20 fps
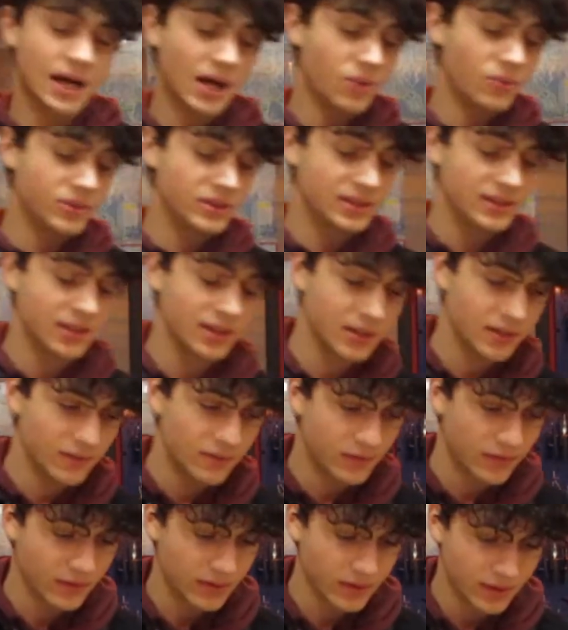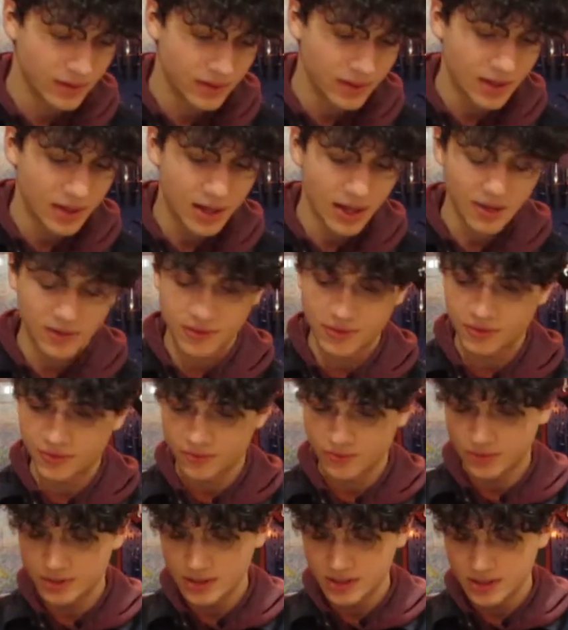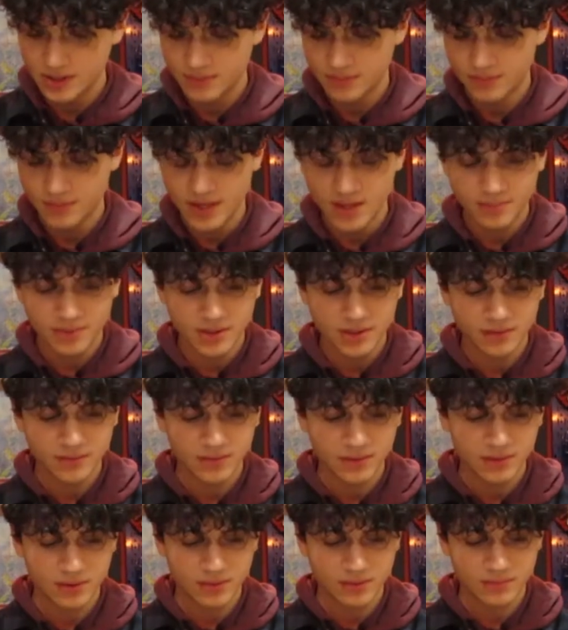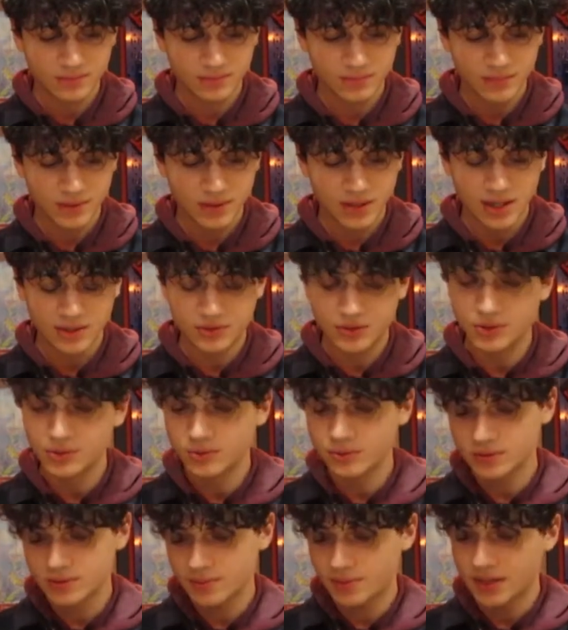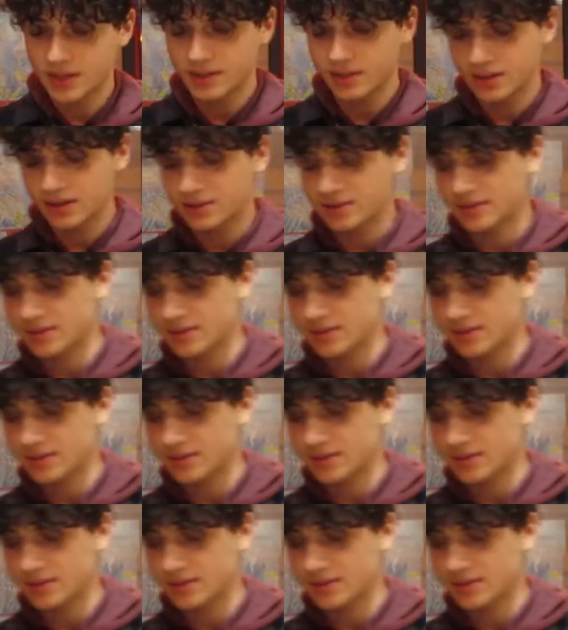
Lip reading: I would give a 3, maybe even a 2 depending on